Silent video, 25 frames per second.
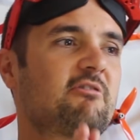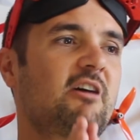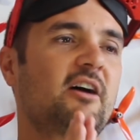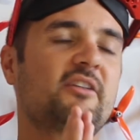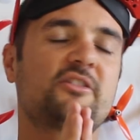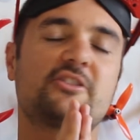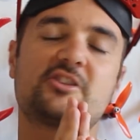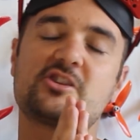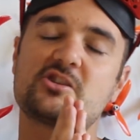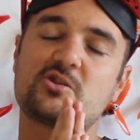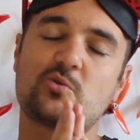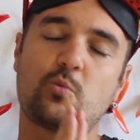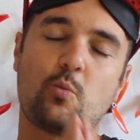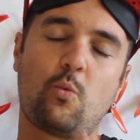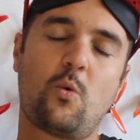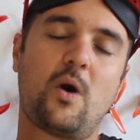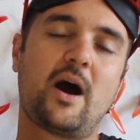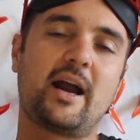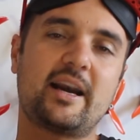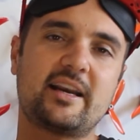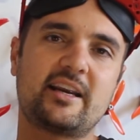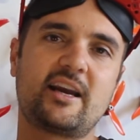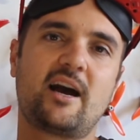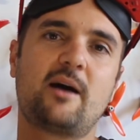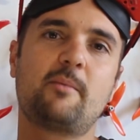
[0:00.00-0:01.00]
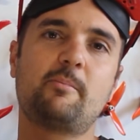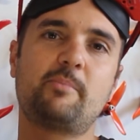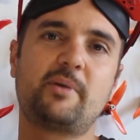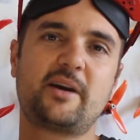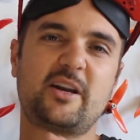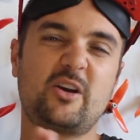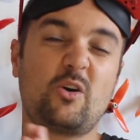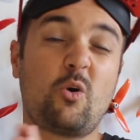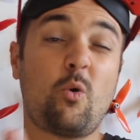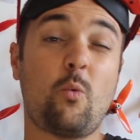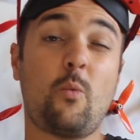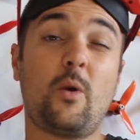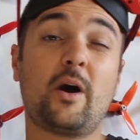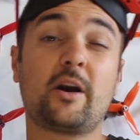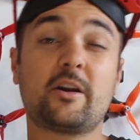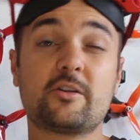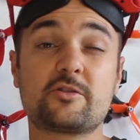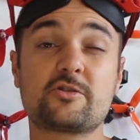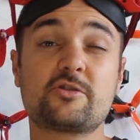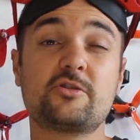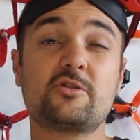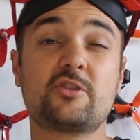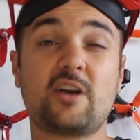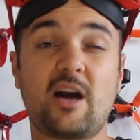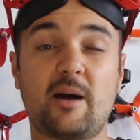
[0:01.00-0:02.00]
rather than just one company or one
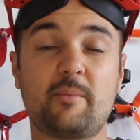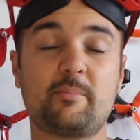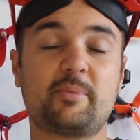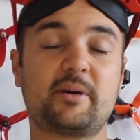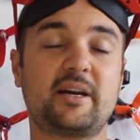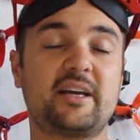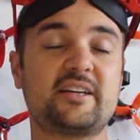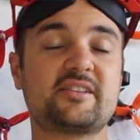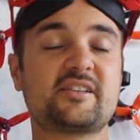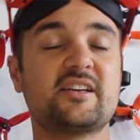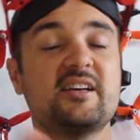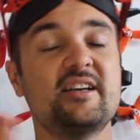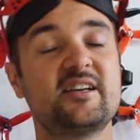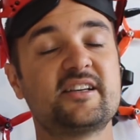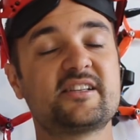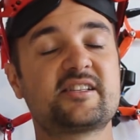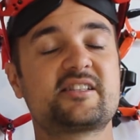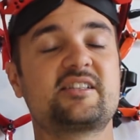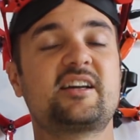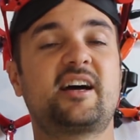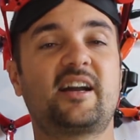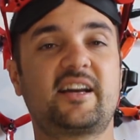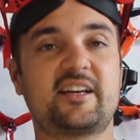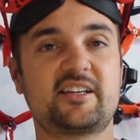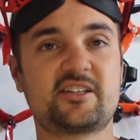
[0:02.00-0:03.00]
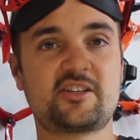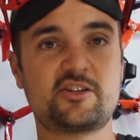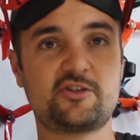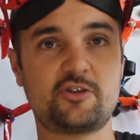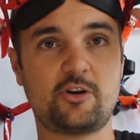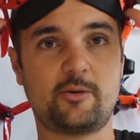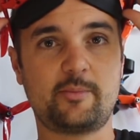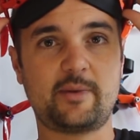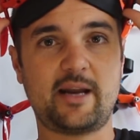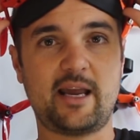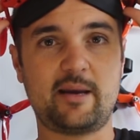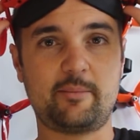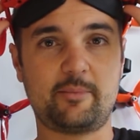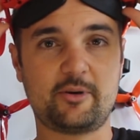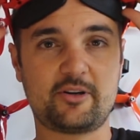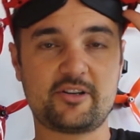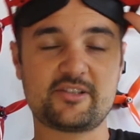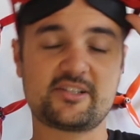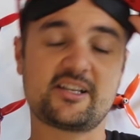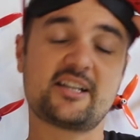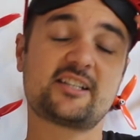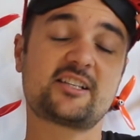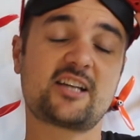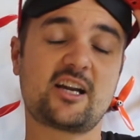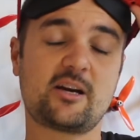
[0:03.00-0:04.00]
or two companies starting to dominate
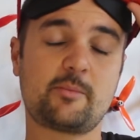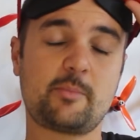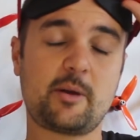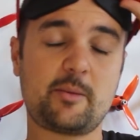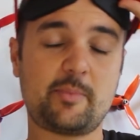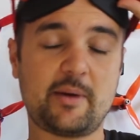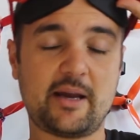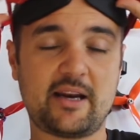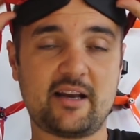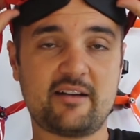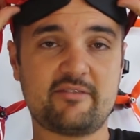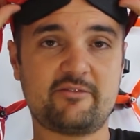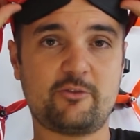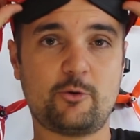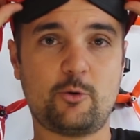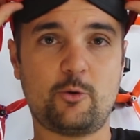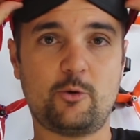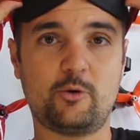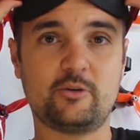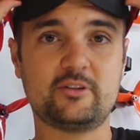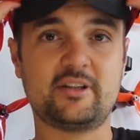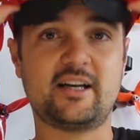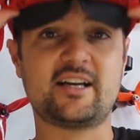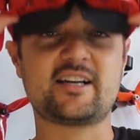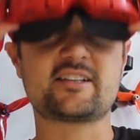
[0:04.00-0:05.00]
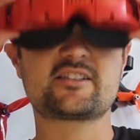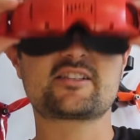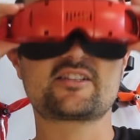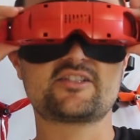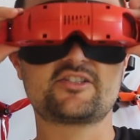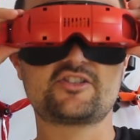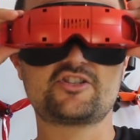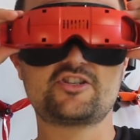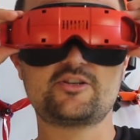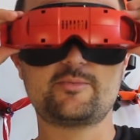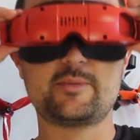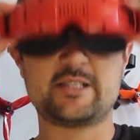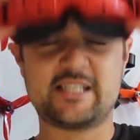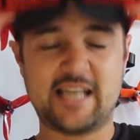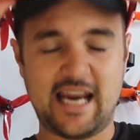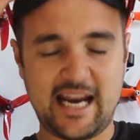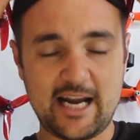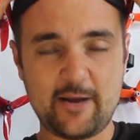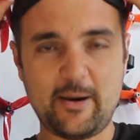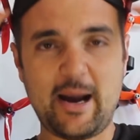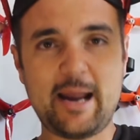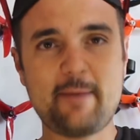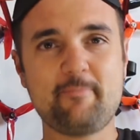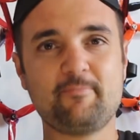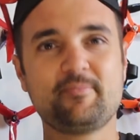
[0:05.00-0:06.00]
because that's going to be better for all us consumers.
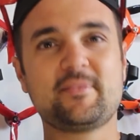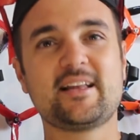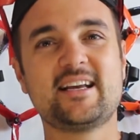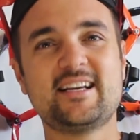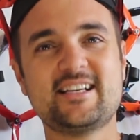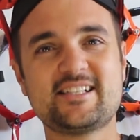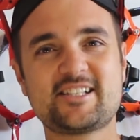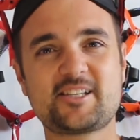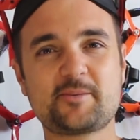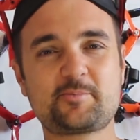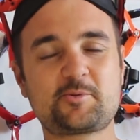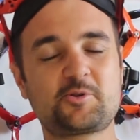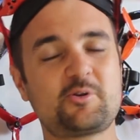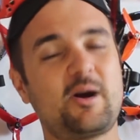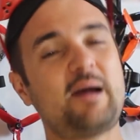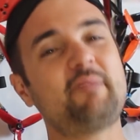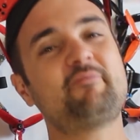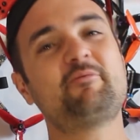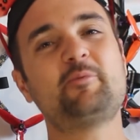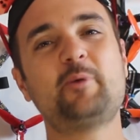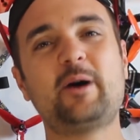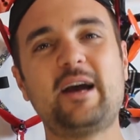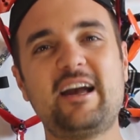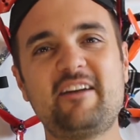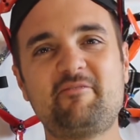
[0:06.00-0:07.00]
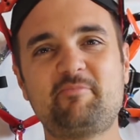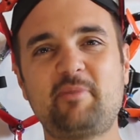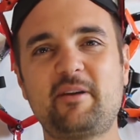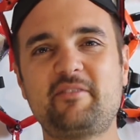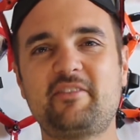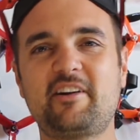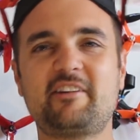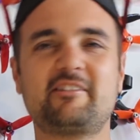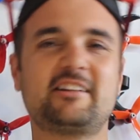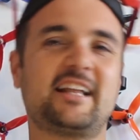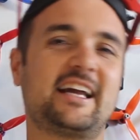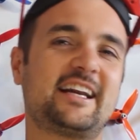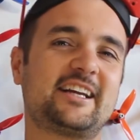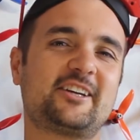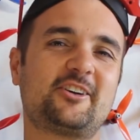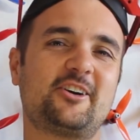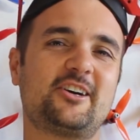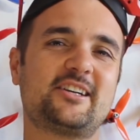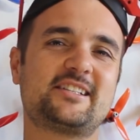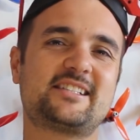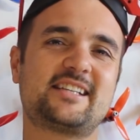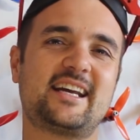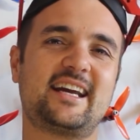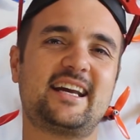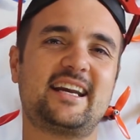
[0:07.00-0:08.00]
Anyway, subscribe for more FPV related
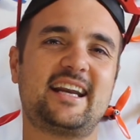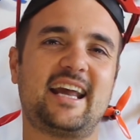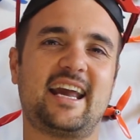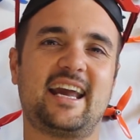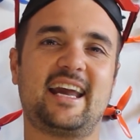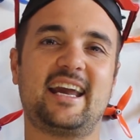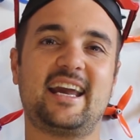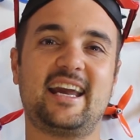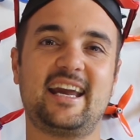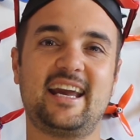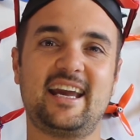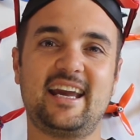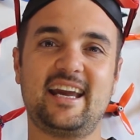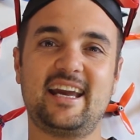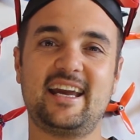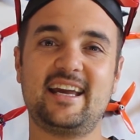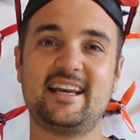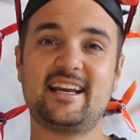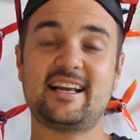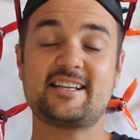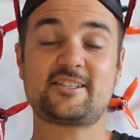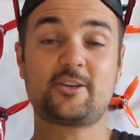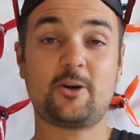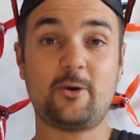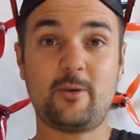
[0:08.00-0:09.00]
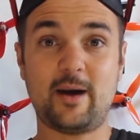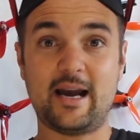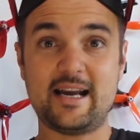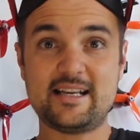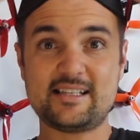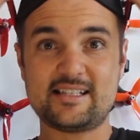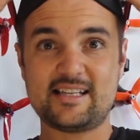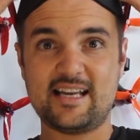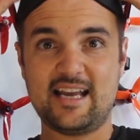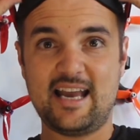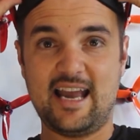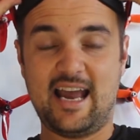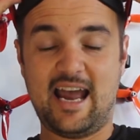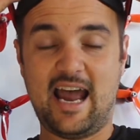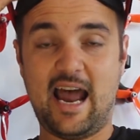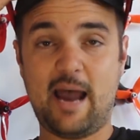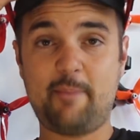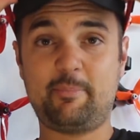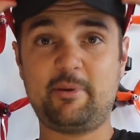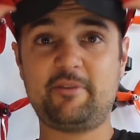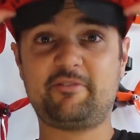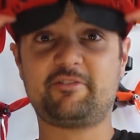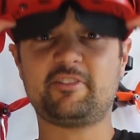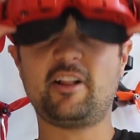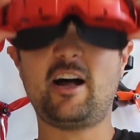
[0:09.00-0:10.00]
content and as always,
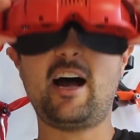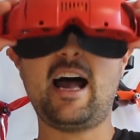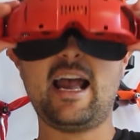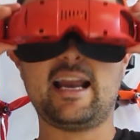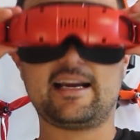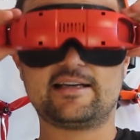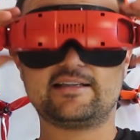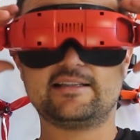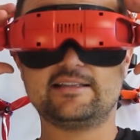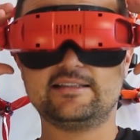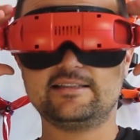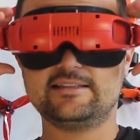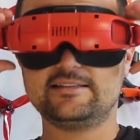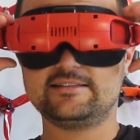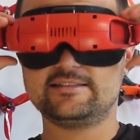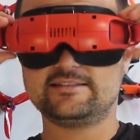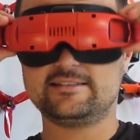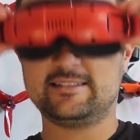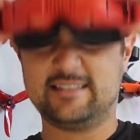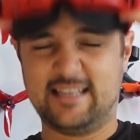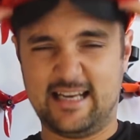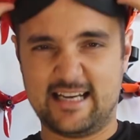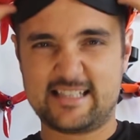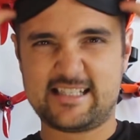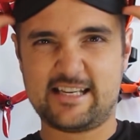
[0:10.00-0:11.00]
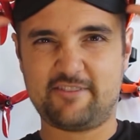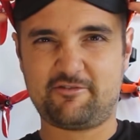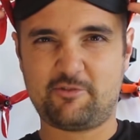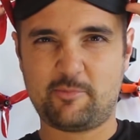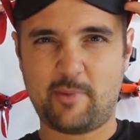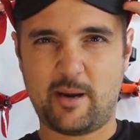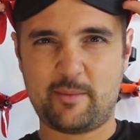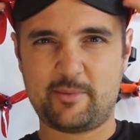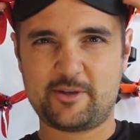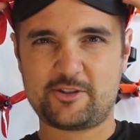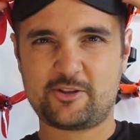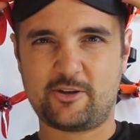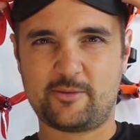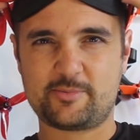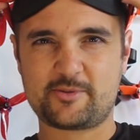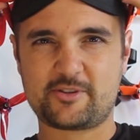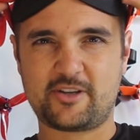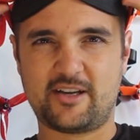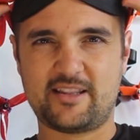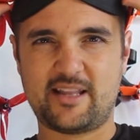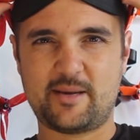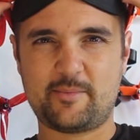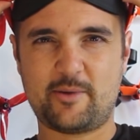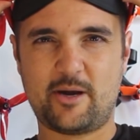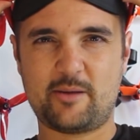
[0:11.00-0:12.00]
happy flying. Except for maybe
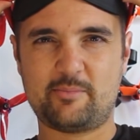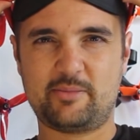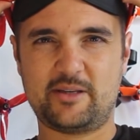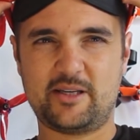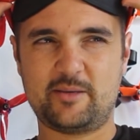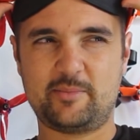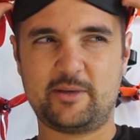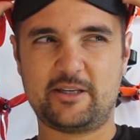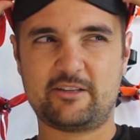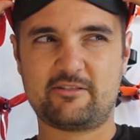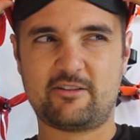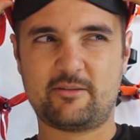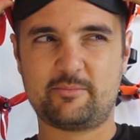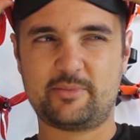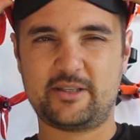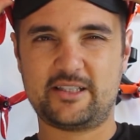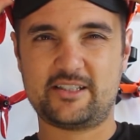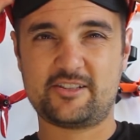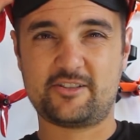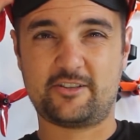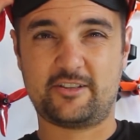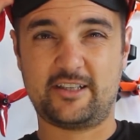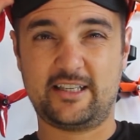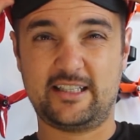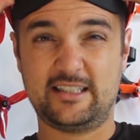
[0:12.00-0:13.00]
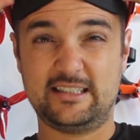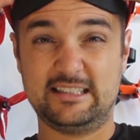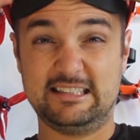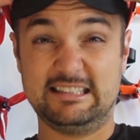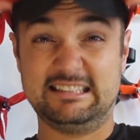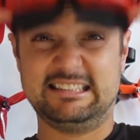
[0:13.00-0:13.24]
Topsky, they might be a bit grumpy, sorry.